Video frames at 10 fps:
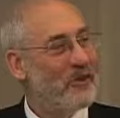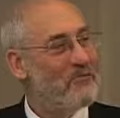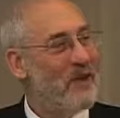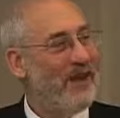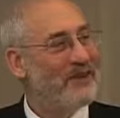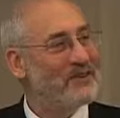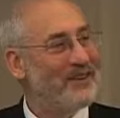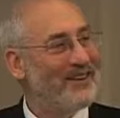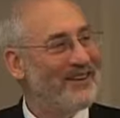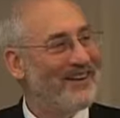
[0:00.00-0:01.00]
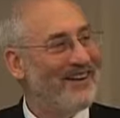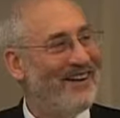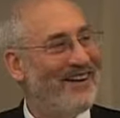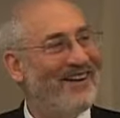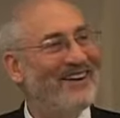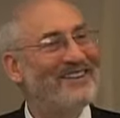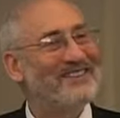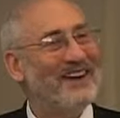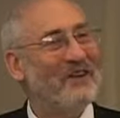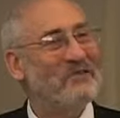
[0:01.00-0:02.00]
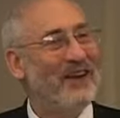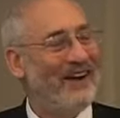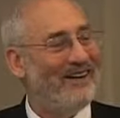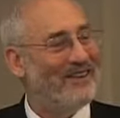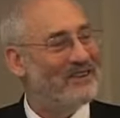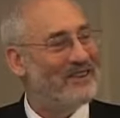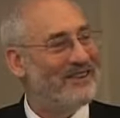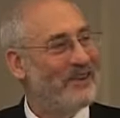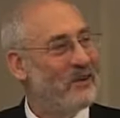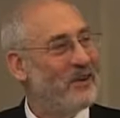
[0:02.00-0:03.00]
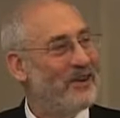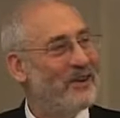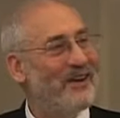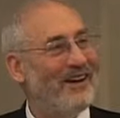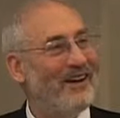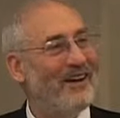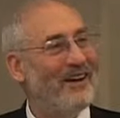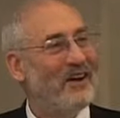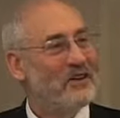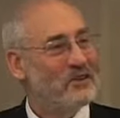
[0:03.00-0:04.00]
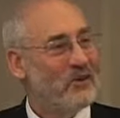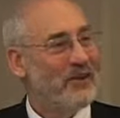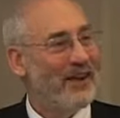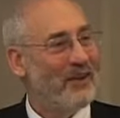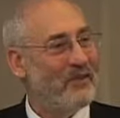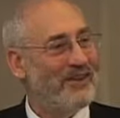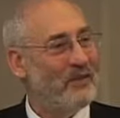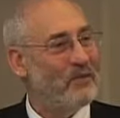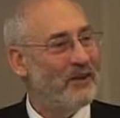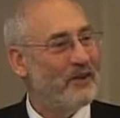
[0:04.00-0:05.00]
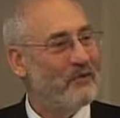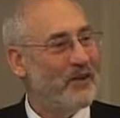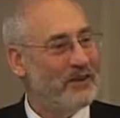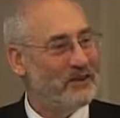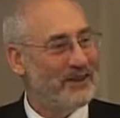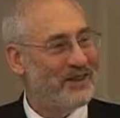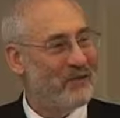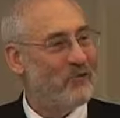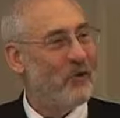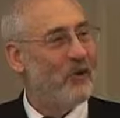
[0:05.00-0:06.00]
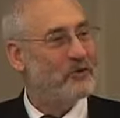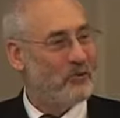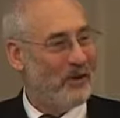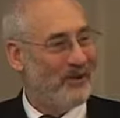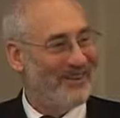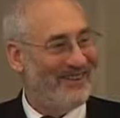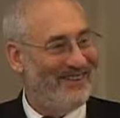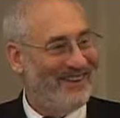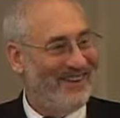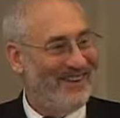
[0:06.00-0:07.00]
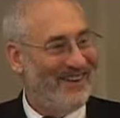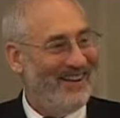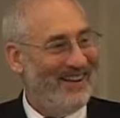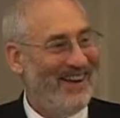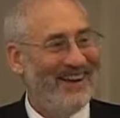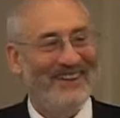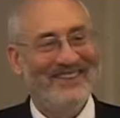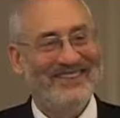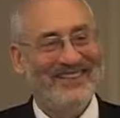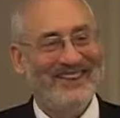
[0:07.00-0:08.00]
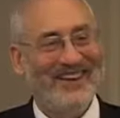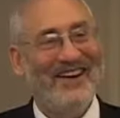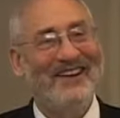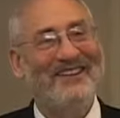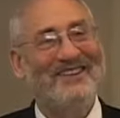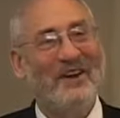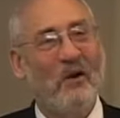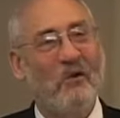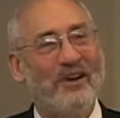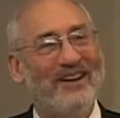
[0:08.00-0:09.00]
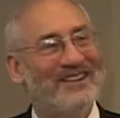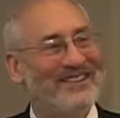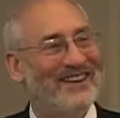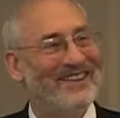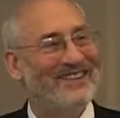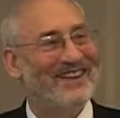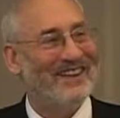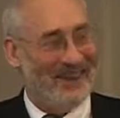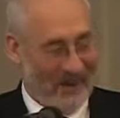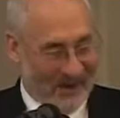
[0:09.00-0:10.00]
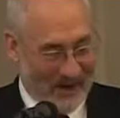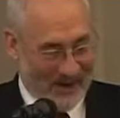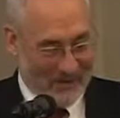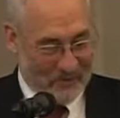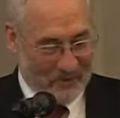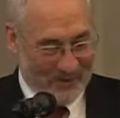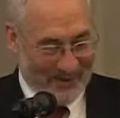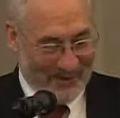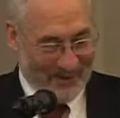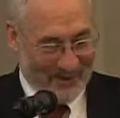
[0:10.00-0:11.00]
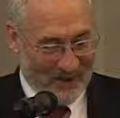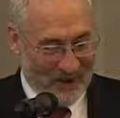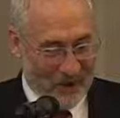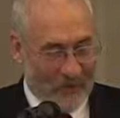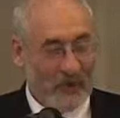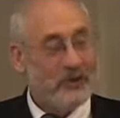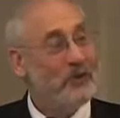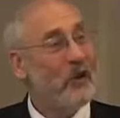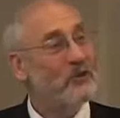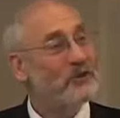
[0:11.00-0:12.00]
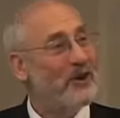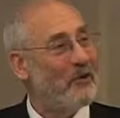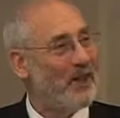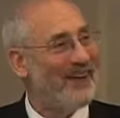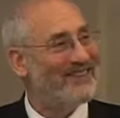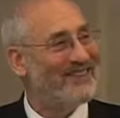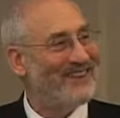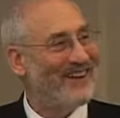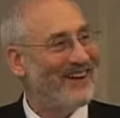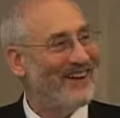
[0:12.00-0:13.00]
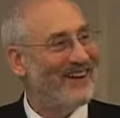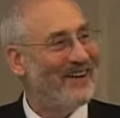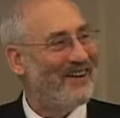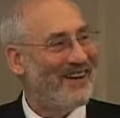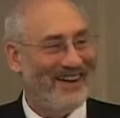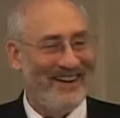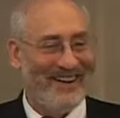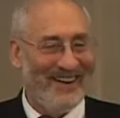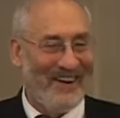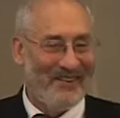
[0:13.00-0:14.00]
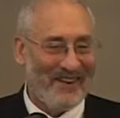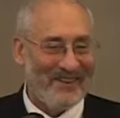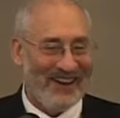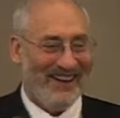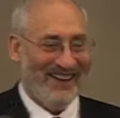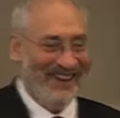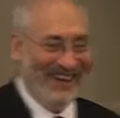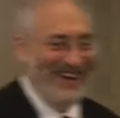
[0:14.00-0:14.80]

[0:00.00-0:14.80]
an amazing set of talents, including serving on the Olympic fencing team for Australia. And so it's a kind of virtuoso that, okay.